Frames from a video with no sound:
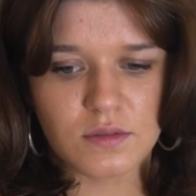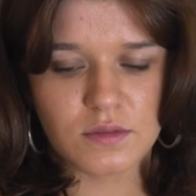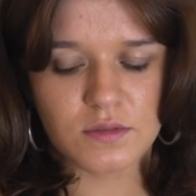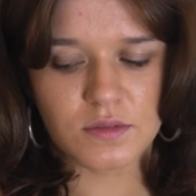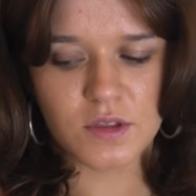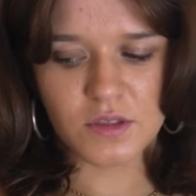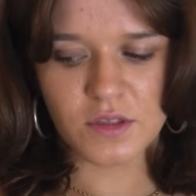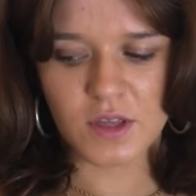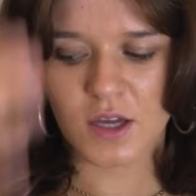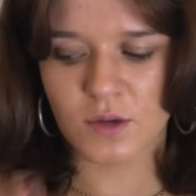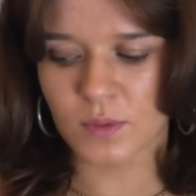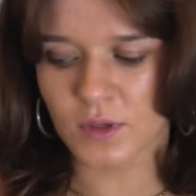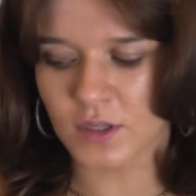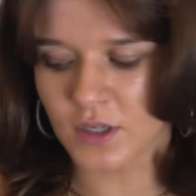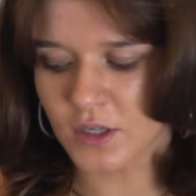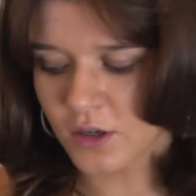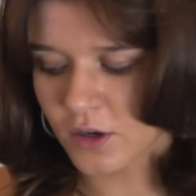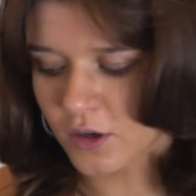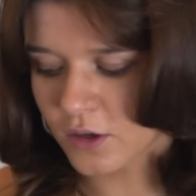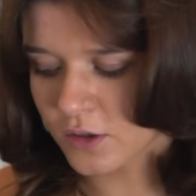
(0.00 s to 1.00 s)
the third one
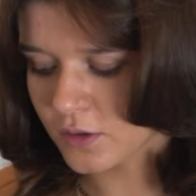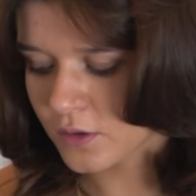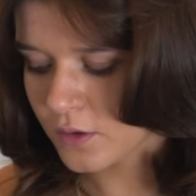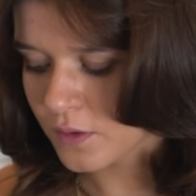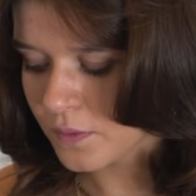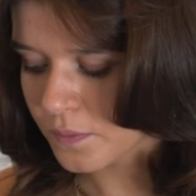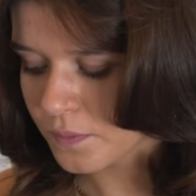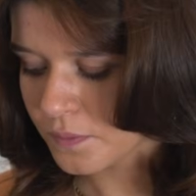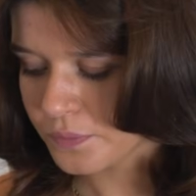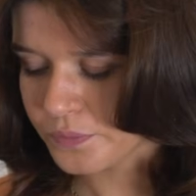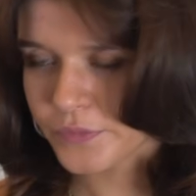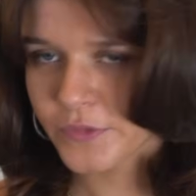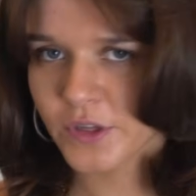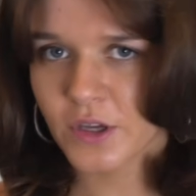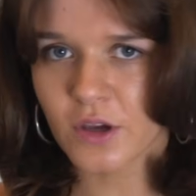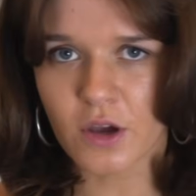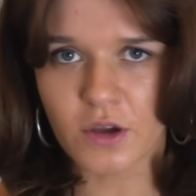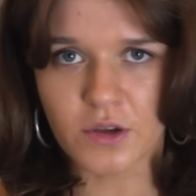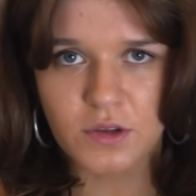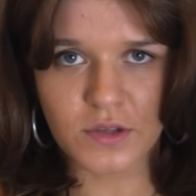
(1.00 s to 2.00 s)
along
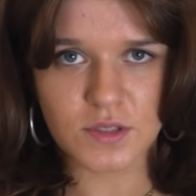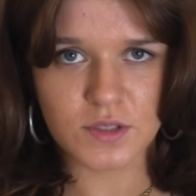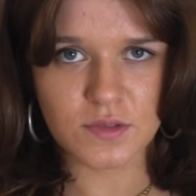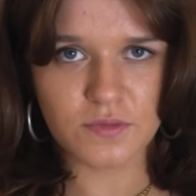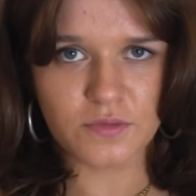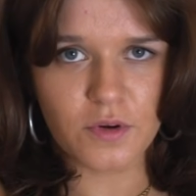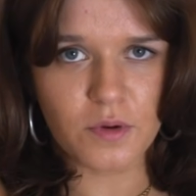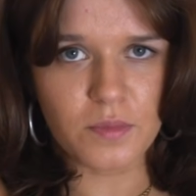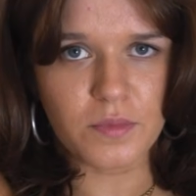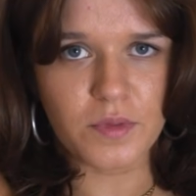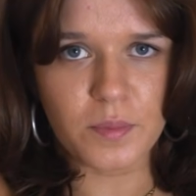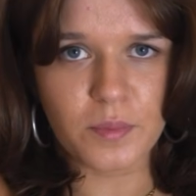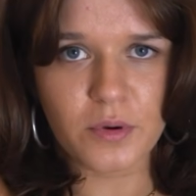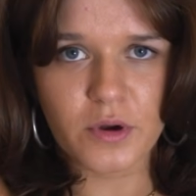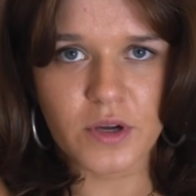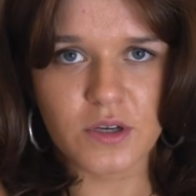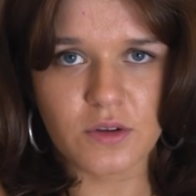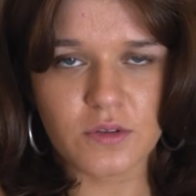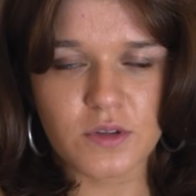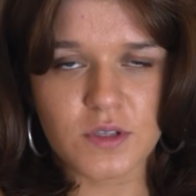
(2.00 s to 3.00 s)
goes from the
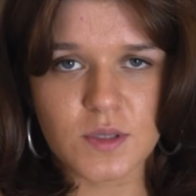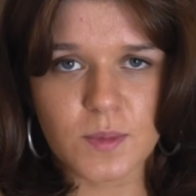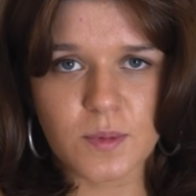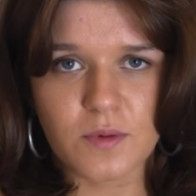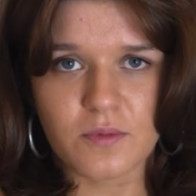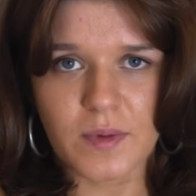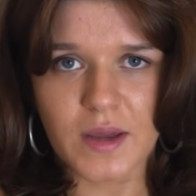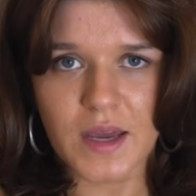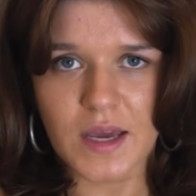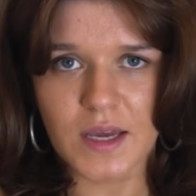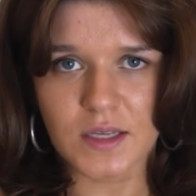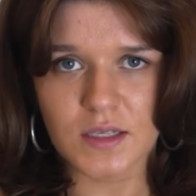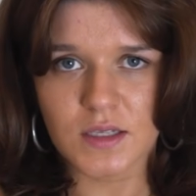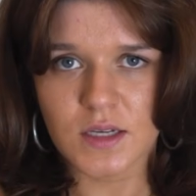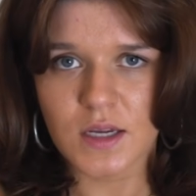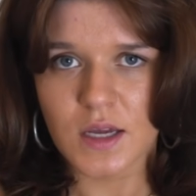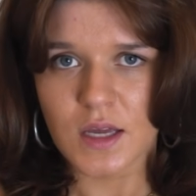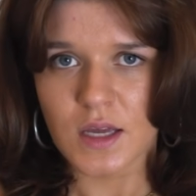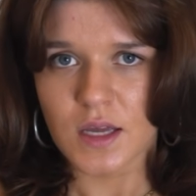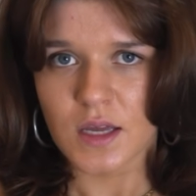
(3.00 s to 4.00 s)
point on the top of my head
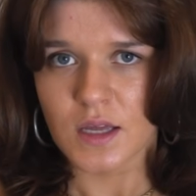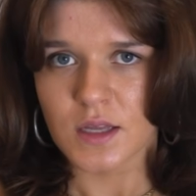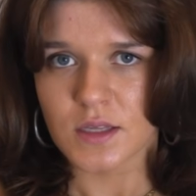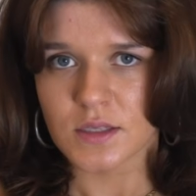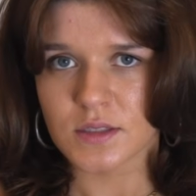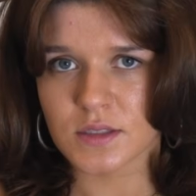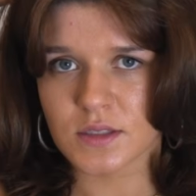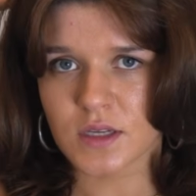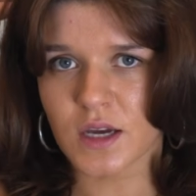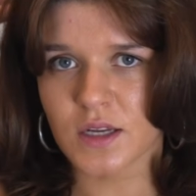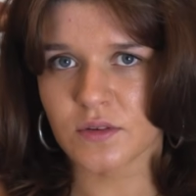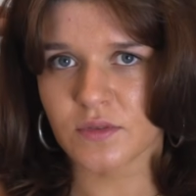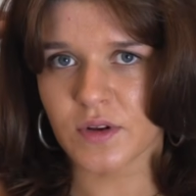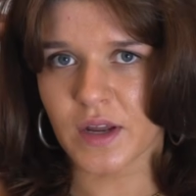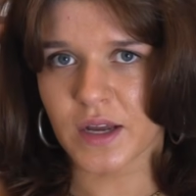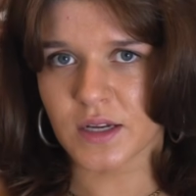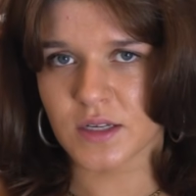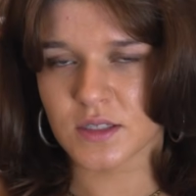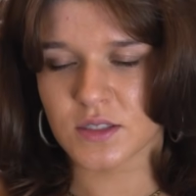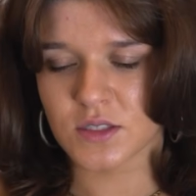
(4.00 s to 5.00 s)
kind of
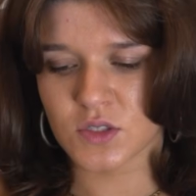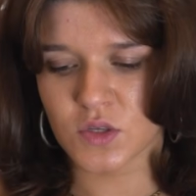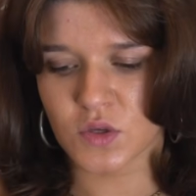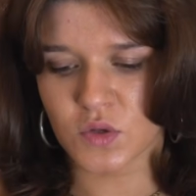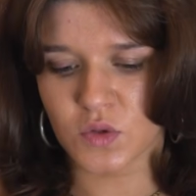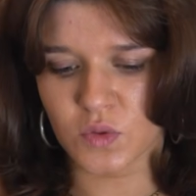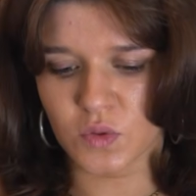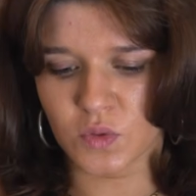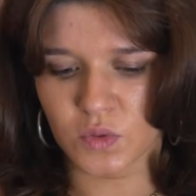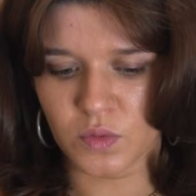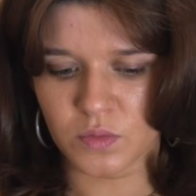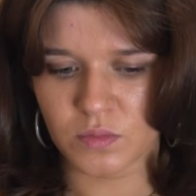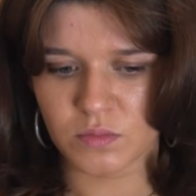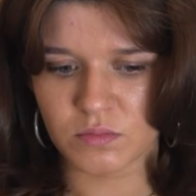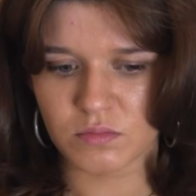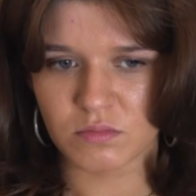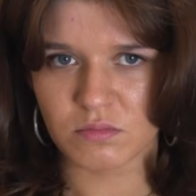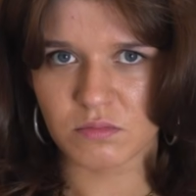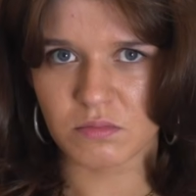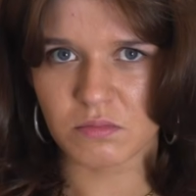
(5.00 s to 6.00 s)
like to
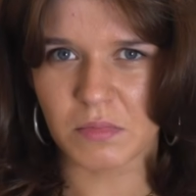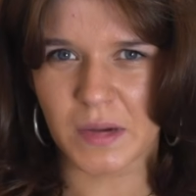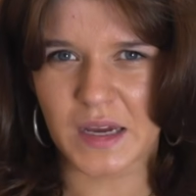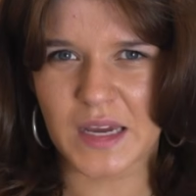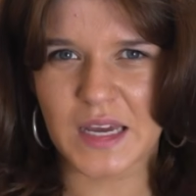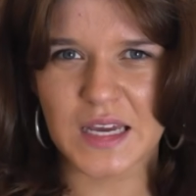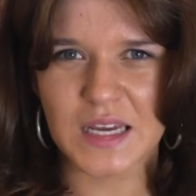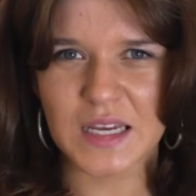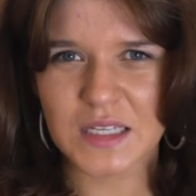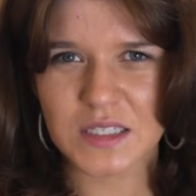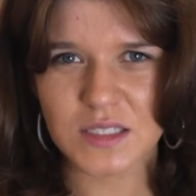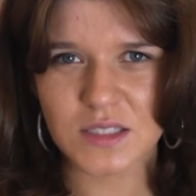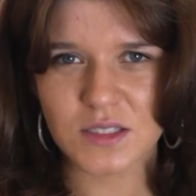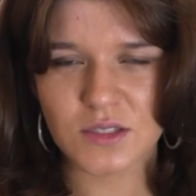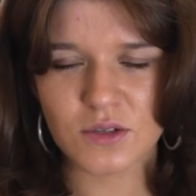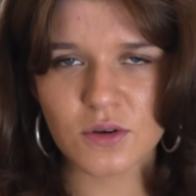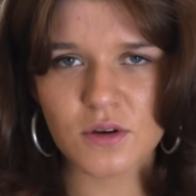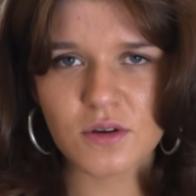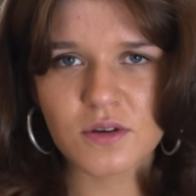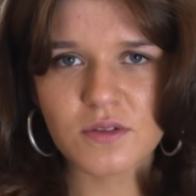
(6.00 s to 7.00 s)
my ears,
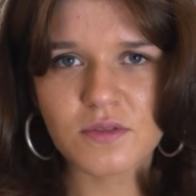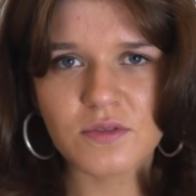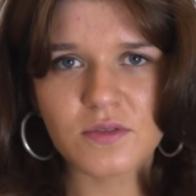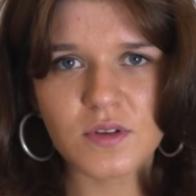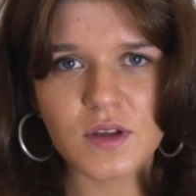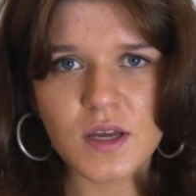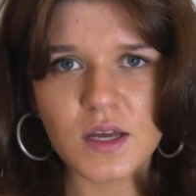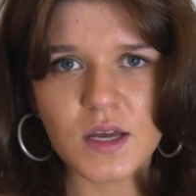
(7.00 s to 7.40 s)
sort of.